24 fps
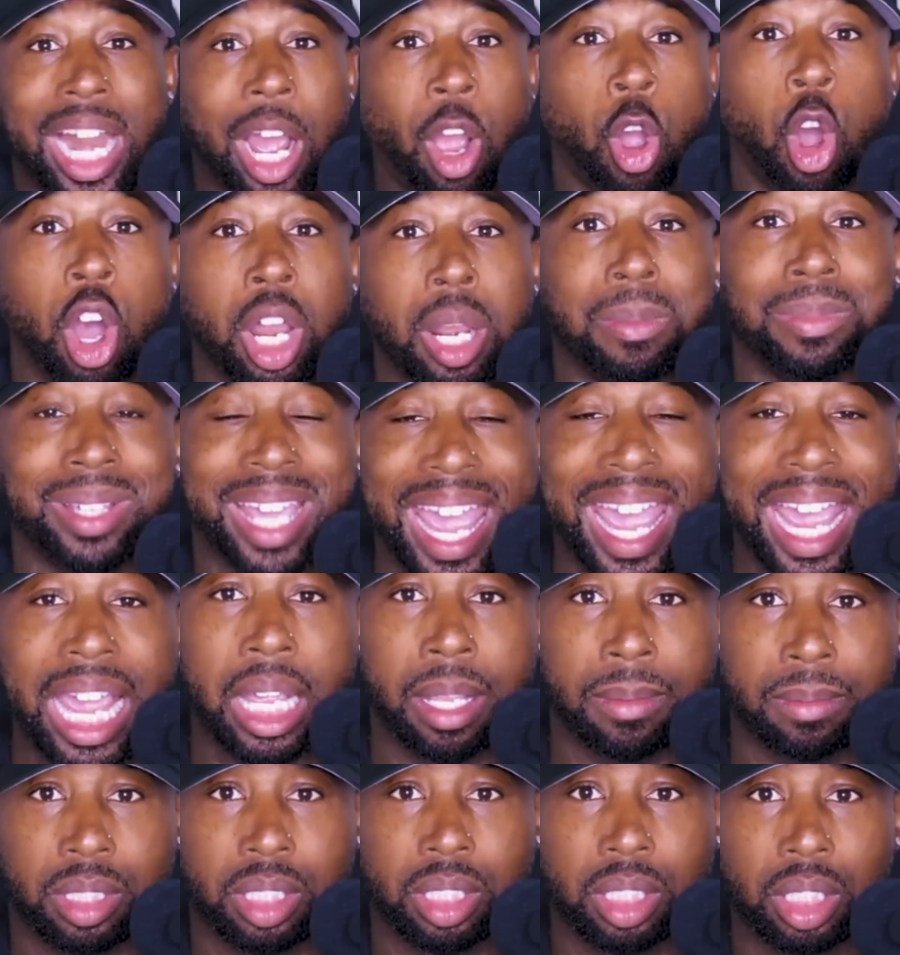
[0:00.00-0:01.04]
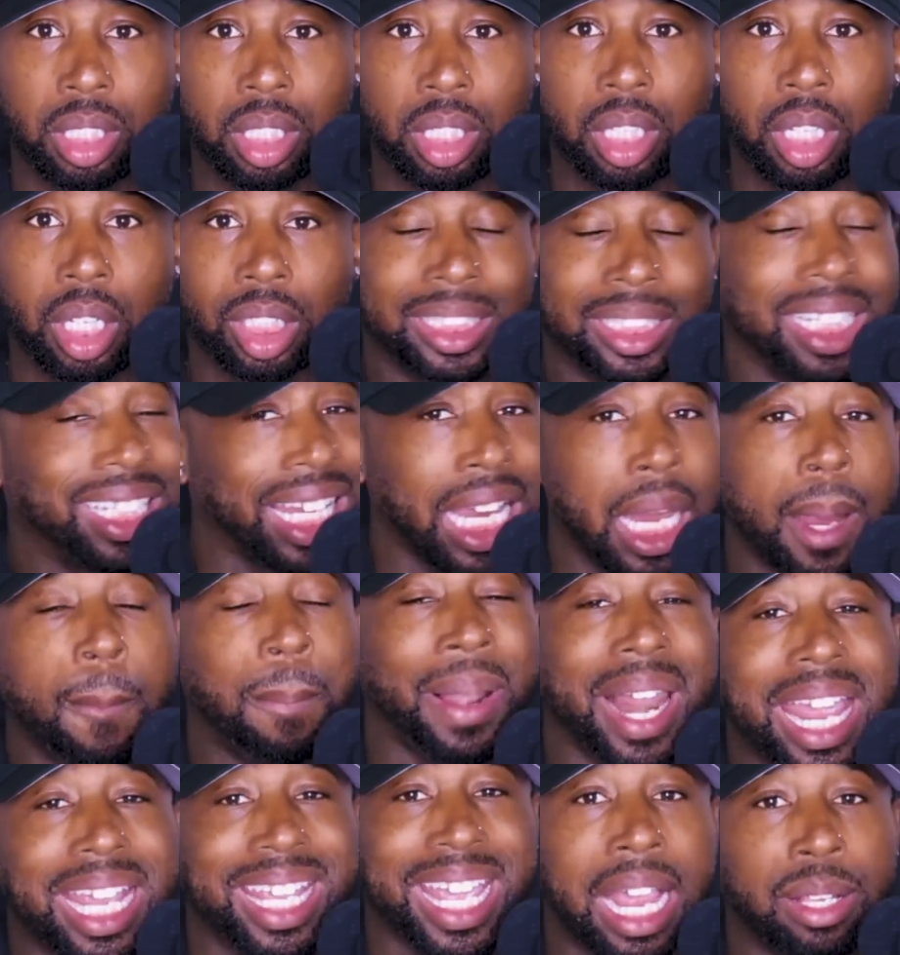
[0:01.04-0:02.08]
all them games. She can't
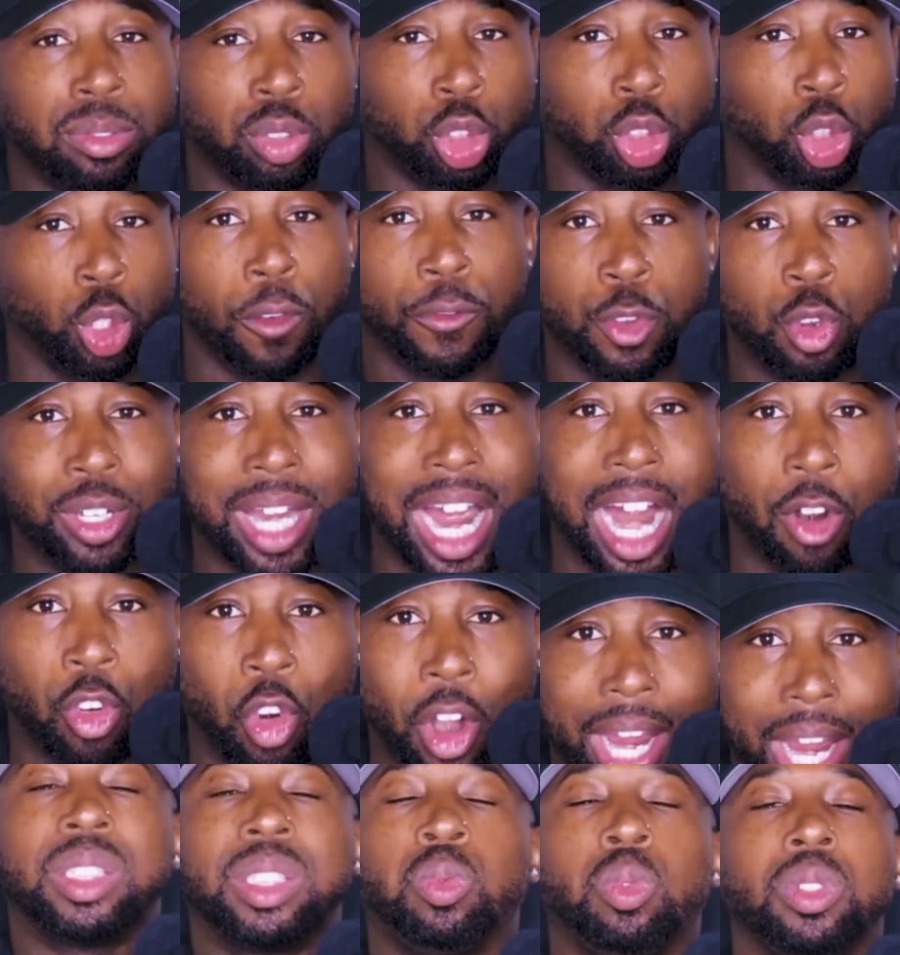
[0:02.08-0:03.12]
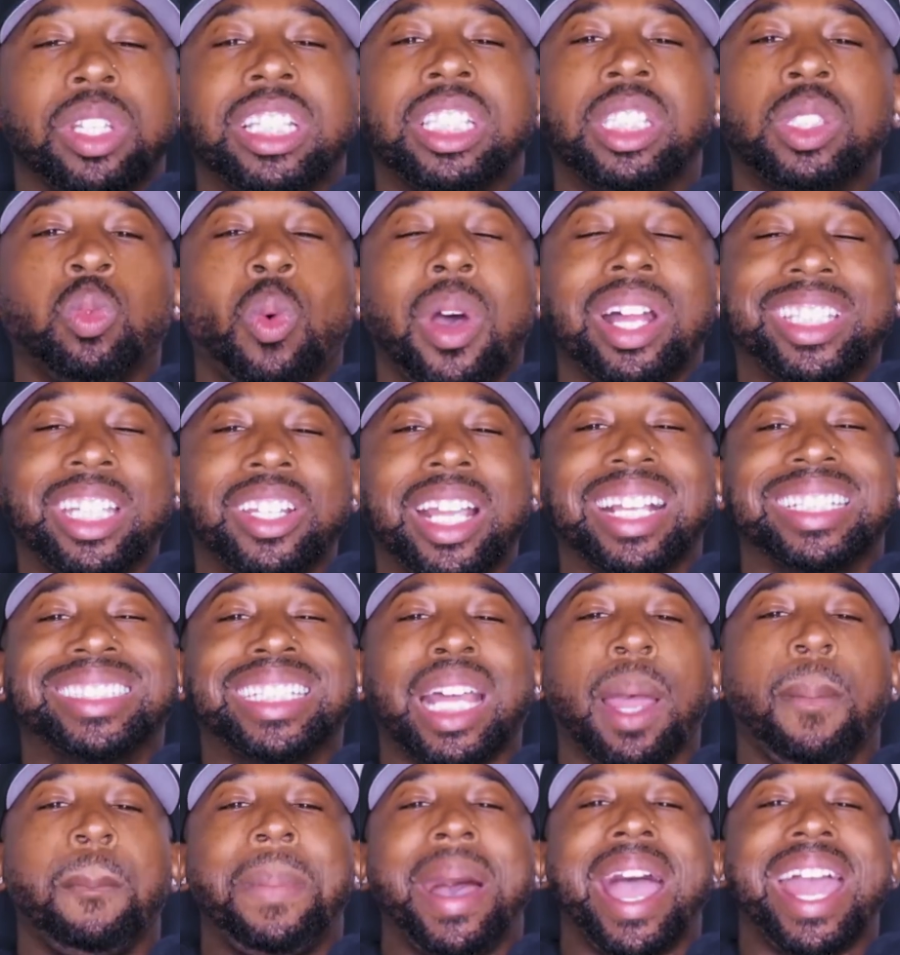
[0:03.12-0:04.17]
play games with you if you direct. This is why I tell you guys,
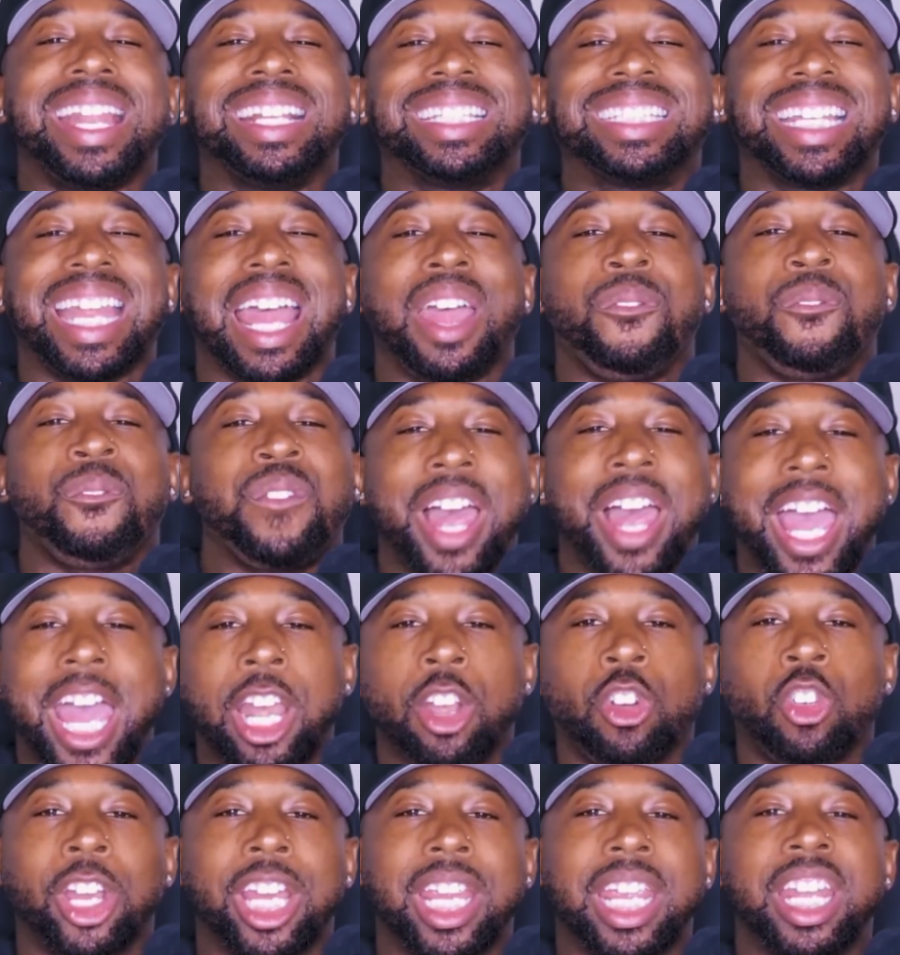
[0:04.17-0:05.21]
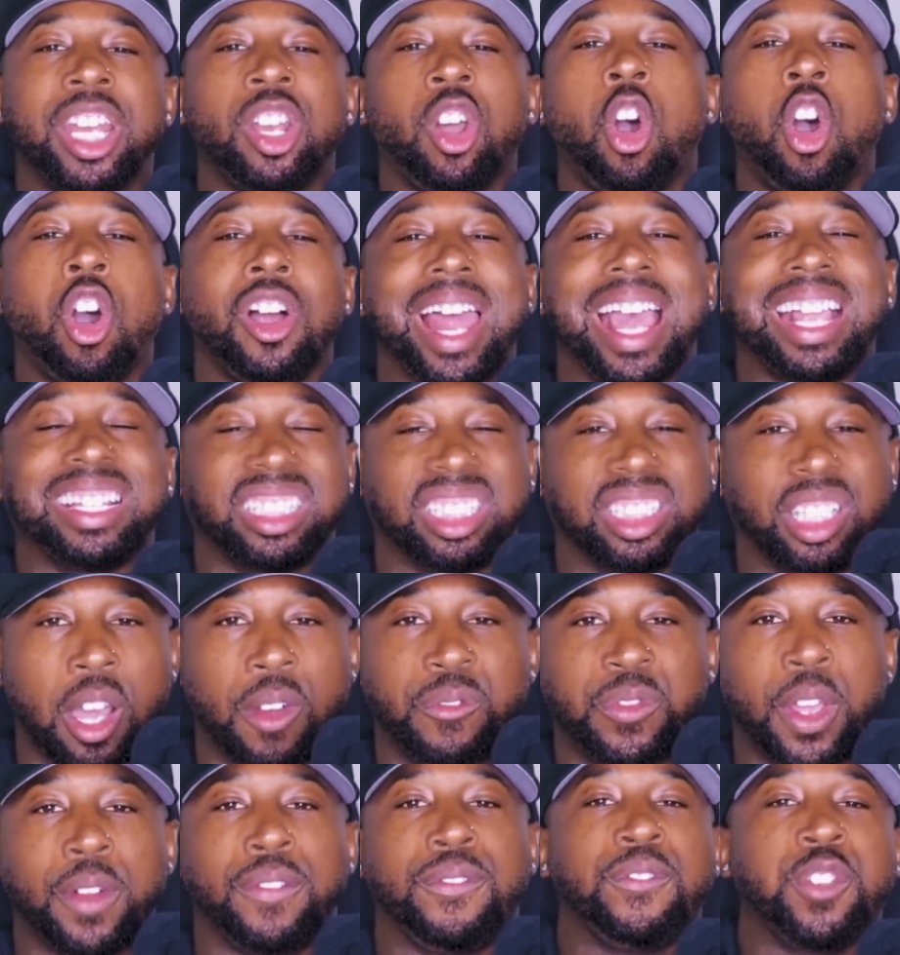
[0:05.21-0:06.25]
stop buying into that flattery and all that stuff, the
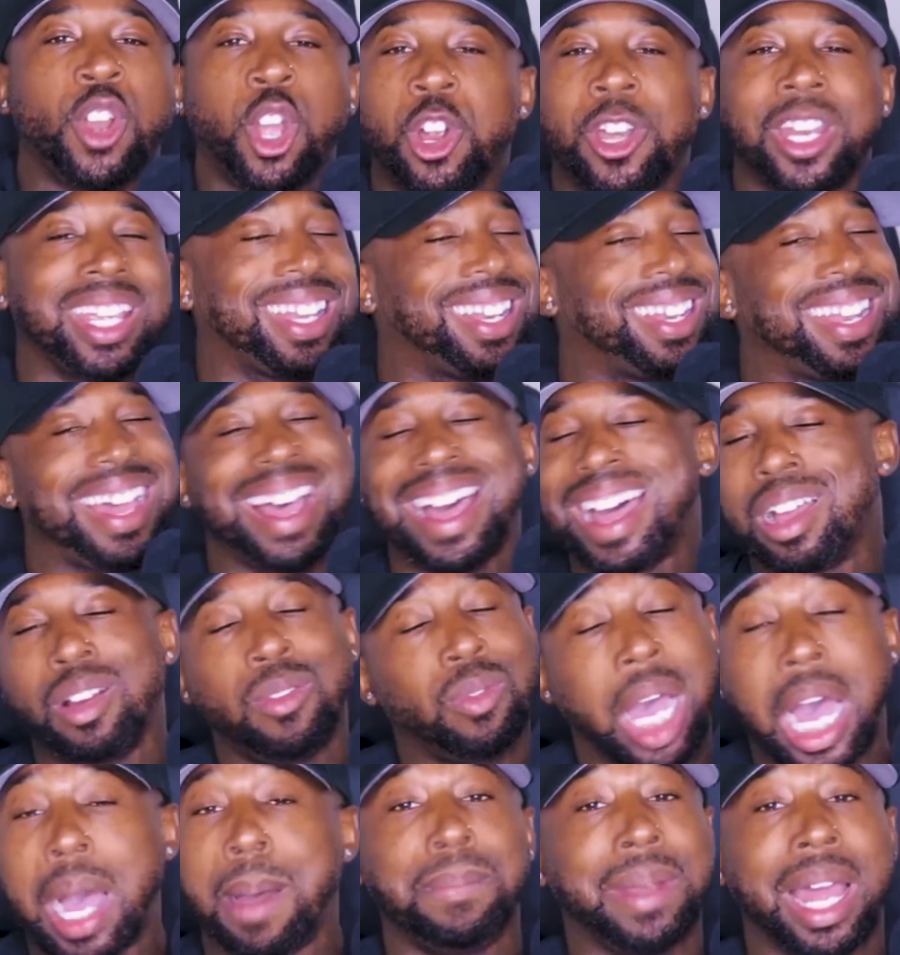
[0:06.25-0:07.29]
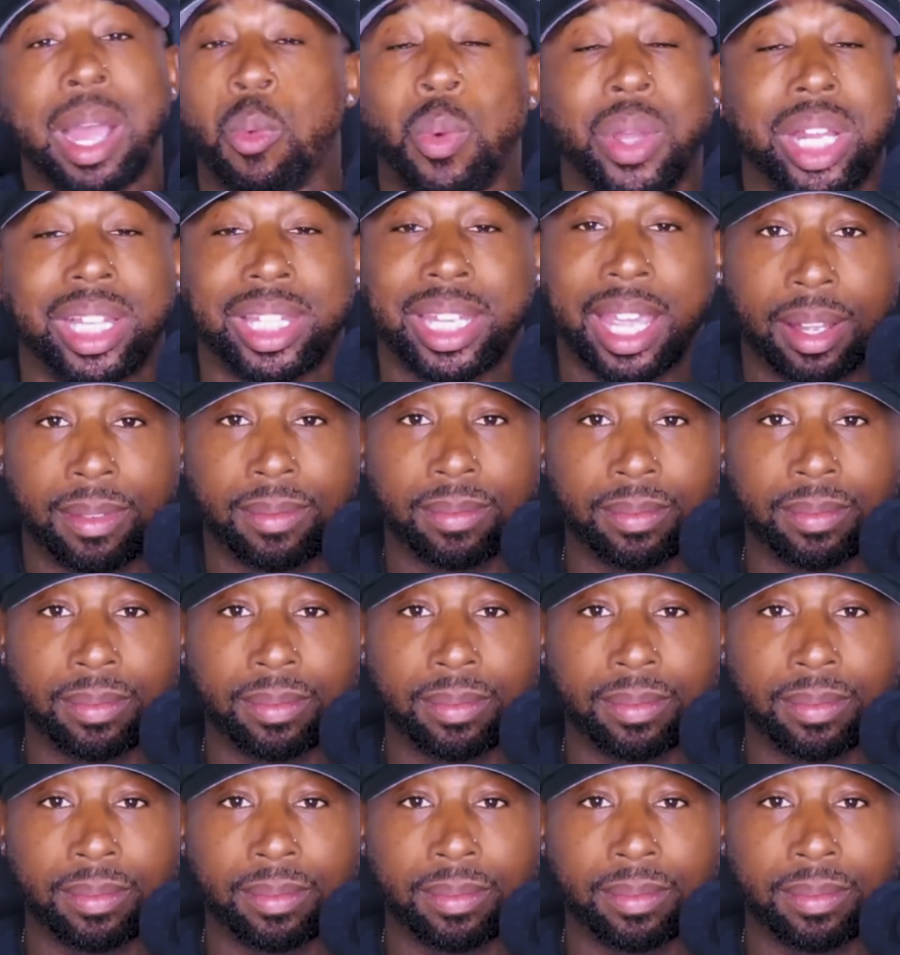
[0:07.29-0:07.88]
flirting. And I'm not with that.